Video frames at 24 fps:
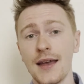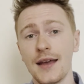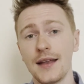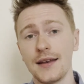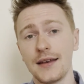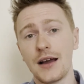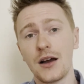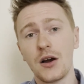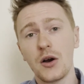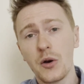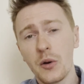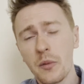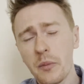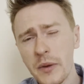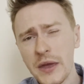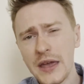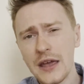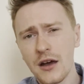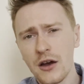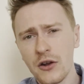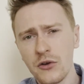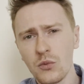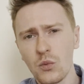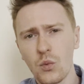Now, it would be
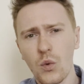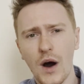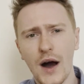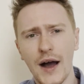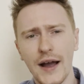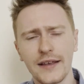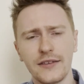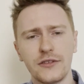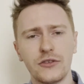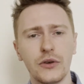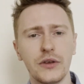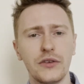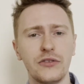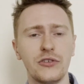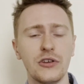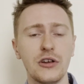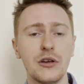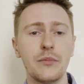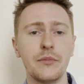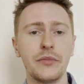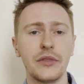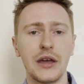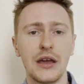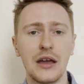unwise to
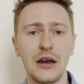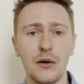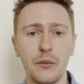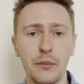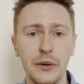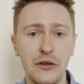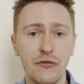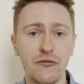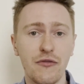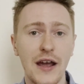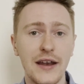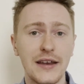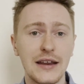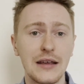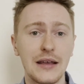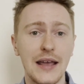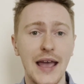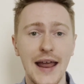assume that it will be ready